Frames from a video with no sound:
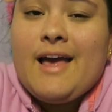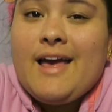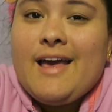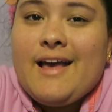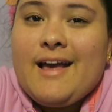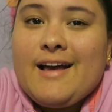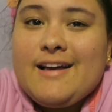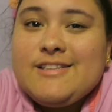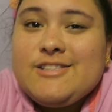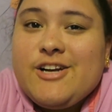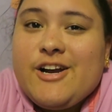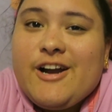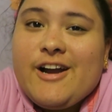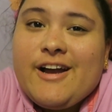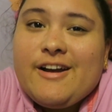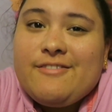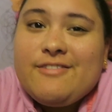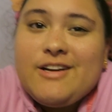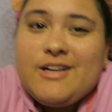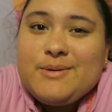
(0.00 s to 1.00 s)
Hey guys,
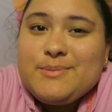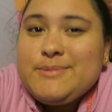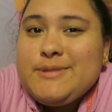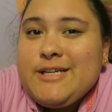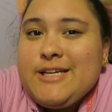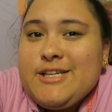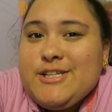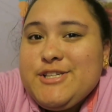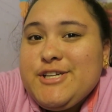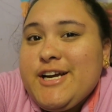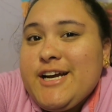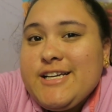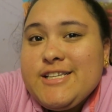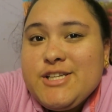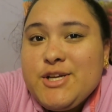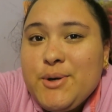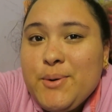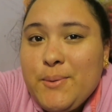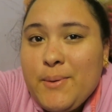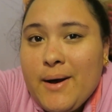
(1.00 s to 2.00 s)
sorry I haven't updated you
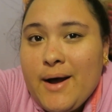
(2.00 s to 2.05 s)
guys in a